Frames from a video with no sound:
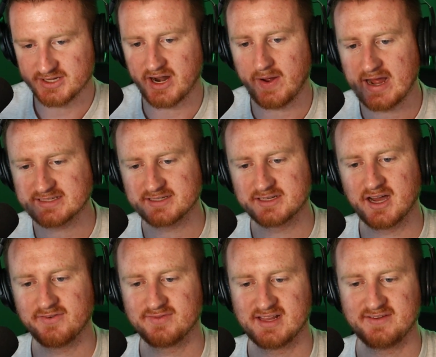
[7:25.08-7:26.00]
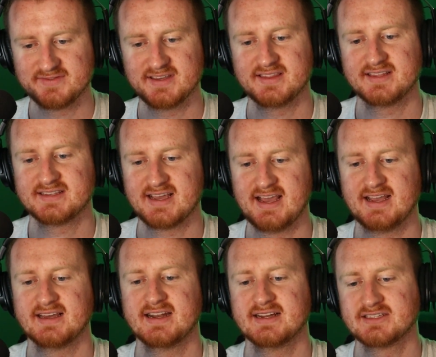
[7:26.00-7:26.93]
you know, has enough left in the
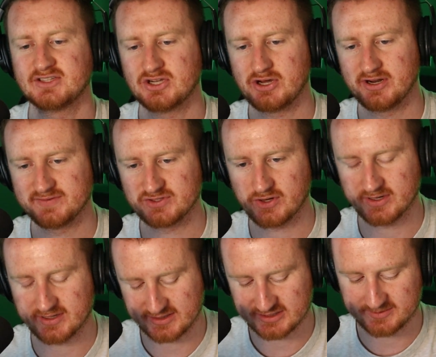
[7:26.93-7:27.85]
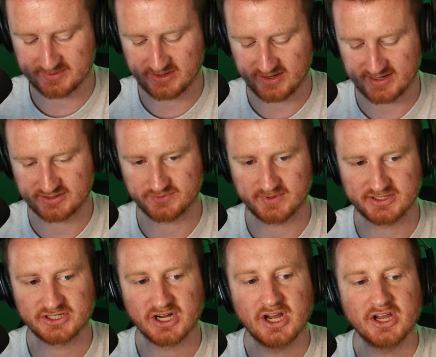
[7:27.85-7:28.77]
tank and has a ton of starting experience,
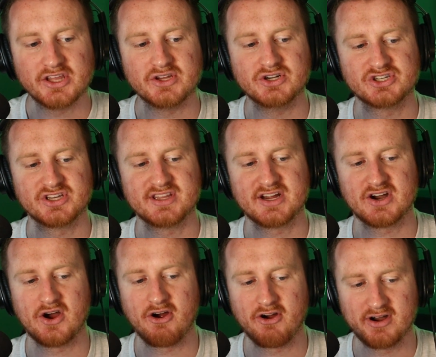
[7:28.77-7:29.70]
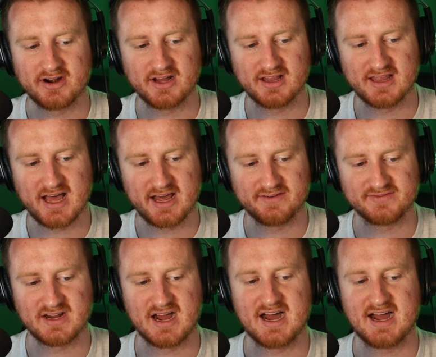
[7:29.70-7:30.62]
which usually there aren't a lot
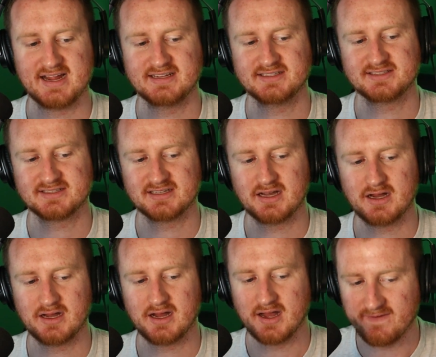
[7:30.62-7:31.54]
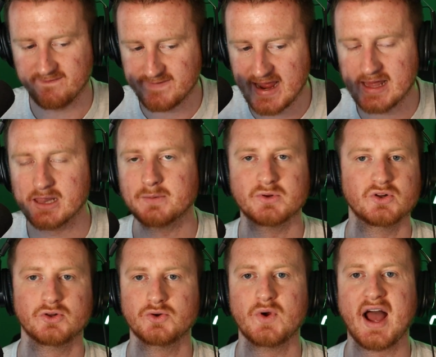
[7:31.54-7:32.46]
of guys
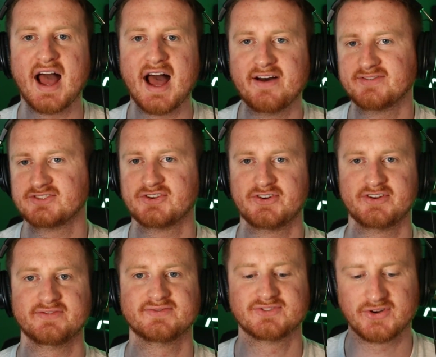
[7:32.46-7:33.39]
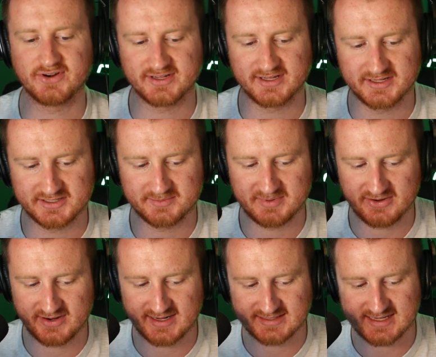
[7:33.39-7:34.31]
available who have a ton of starting
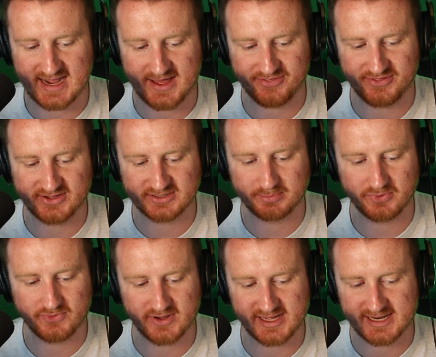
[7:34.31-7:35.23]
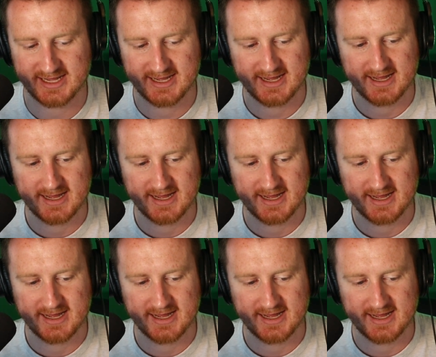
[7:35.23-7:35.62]
experience at this point